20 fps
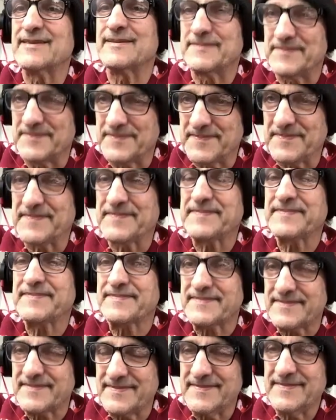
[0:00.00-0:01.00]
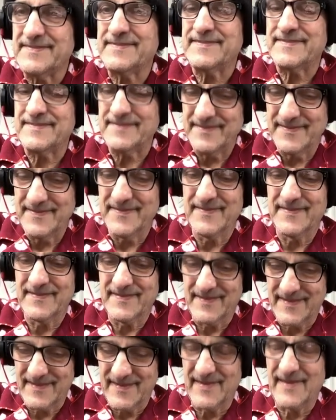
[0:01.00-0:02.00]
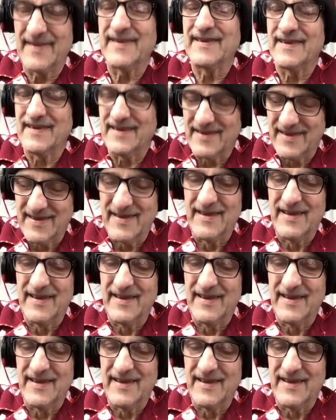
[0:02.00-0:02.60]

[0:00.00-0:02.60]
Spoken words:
hallway and it was like 150 degrees, man,